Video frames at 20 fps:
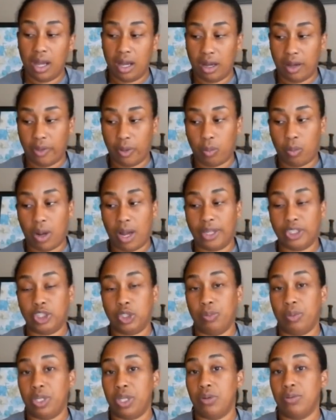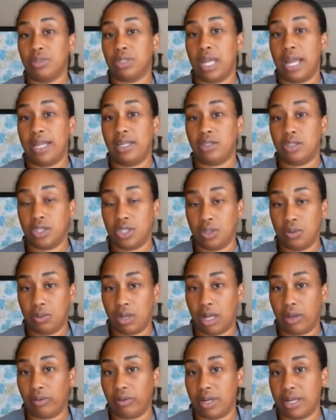Otherwise, you would use a
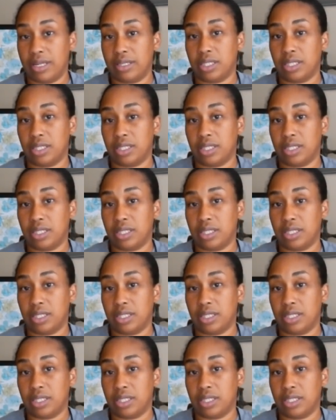$2